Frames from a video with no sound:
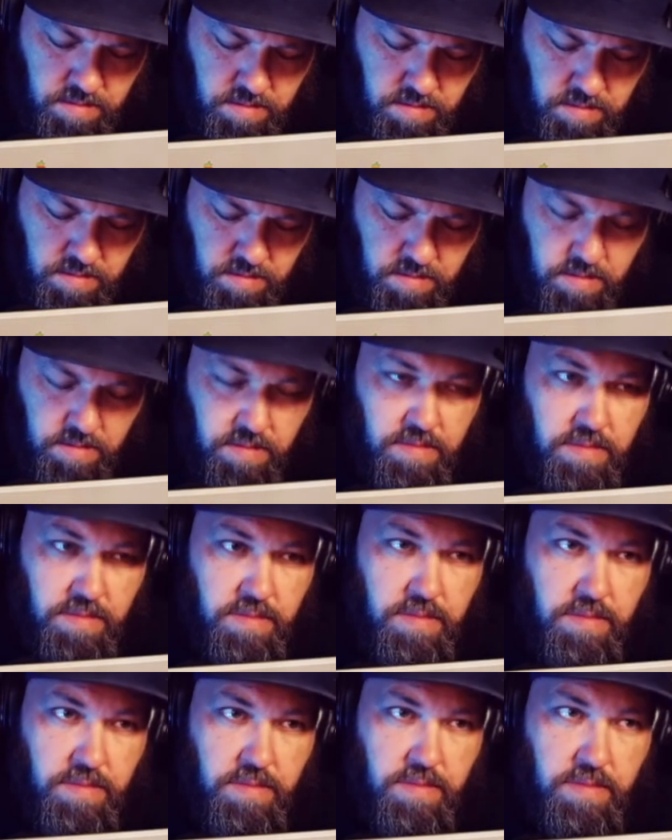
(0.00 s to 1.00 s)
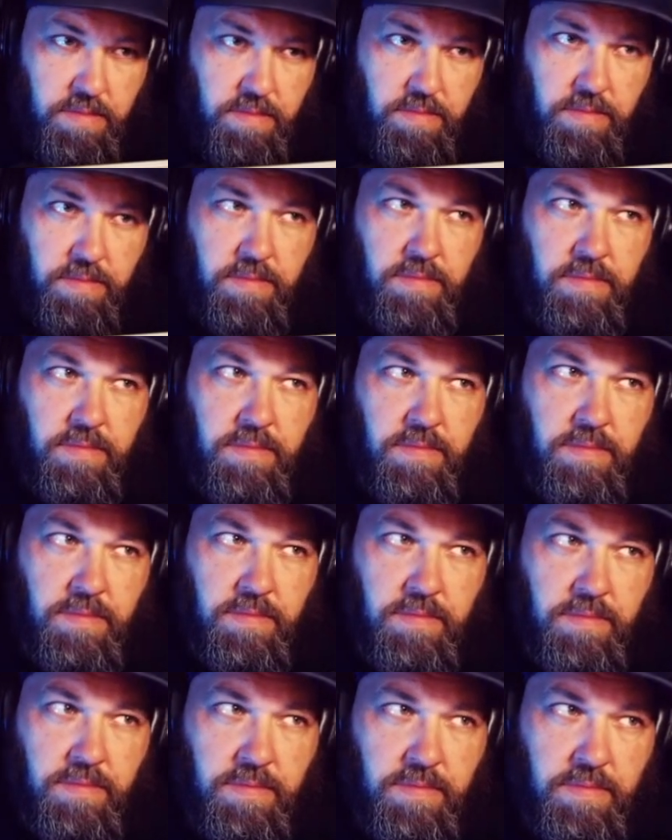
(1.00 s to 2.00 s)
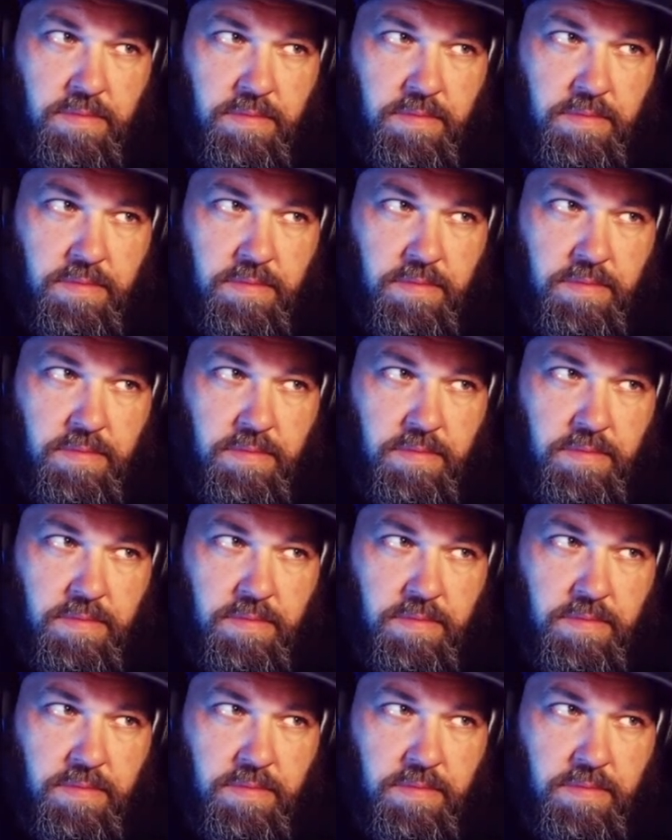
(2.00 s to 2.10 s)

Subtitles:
(not speaking)